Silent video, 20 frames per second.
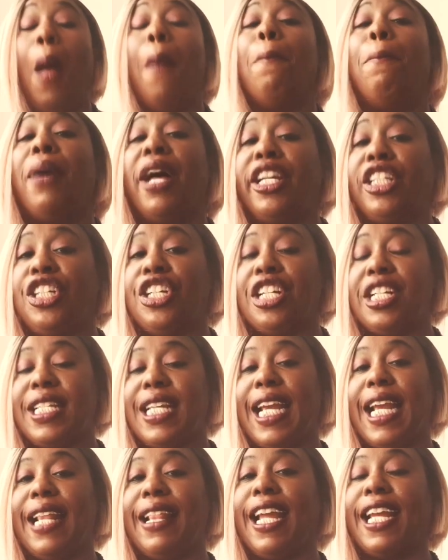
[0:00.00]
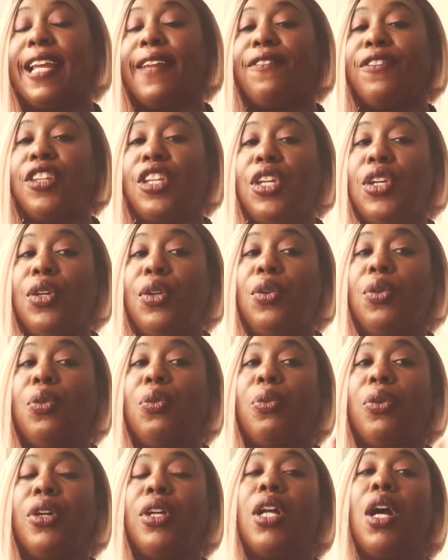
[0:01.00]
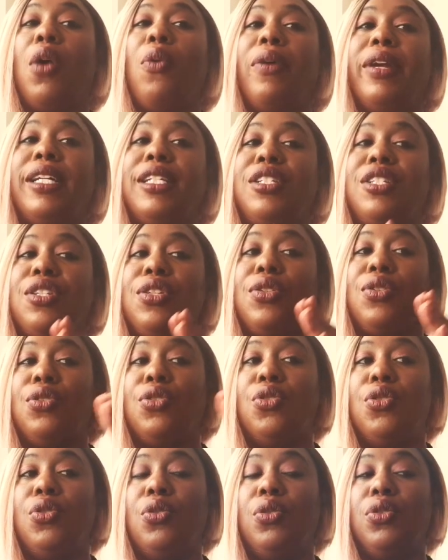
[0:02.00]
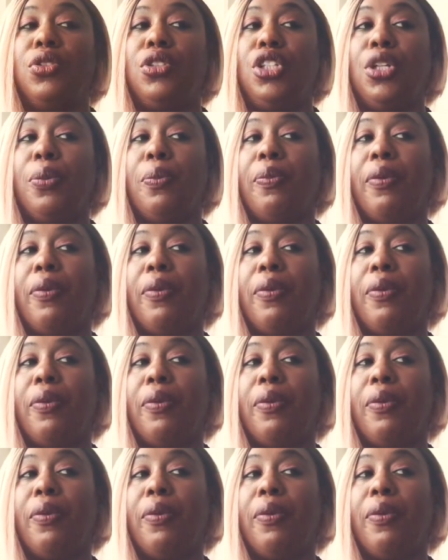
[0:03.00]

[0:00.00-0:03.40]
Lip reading: But you're saying like if you were going to your